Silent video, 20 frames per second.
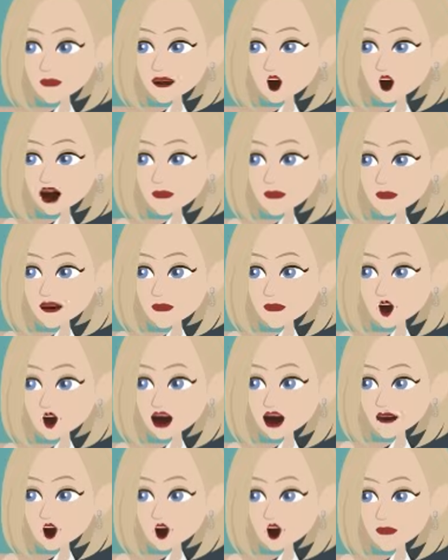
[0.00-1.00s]
When you
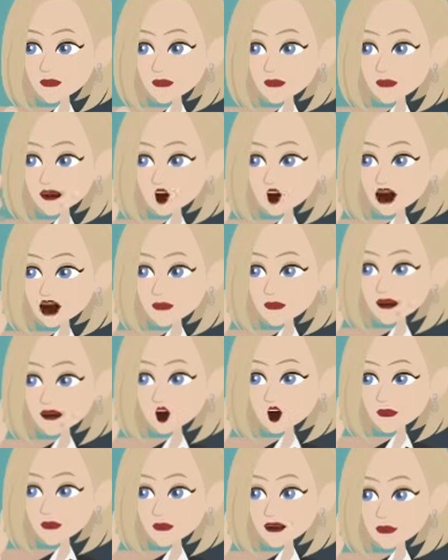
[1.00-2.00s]
say,
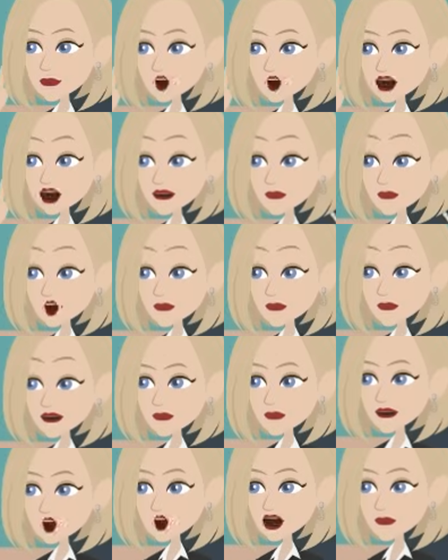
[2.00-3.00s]
"I can speak
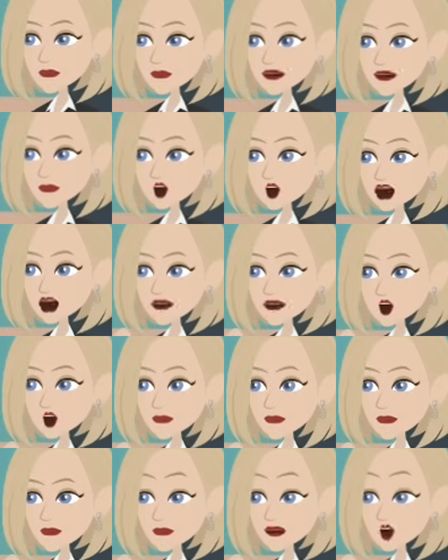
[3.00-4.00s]
English," or
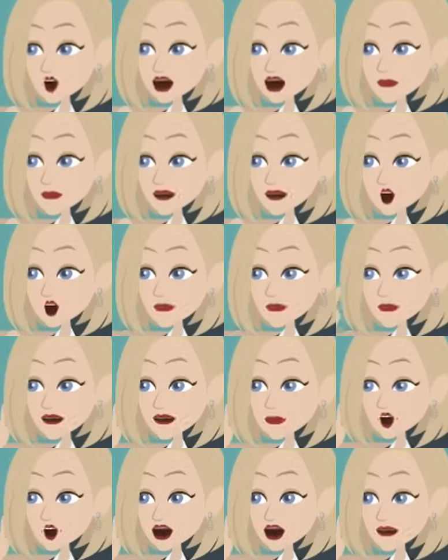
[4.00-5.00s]
"you should try this
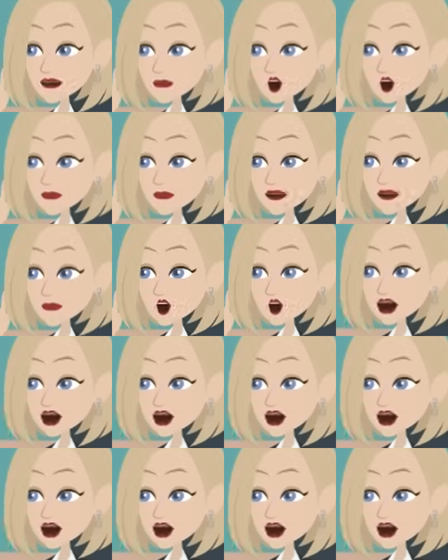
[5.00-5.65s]
exercise,"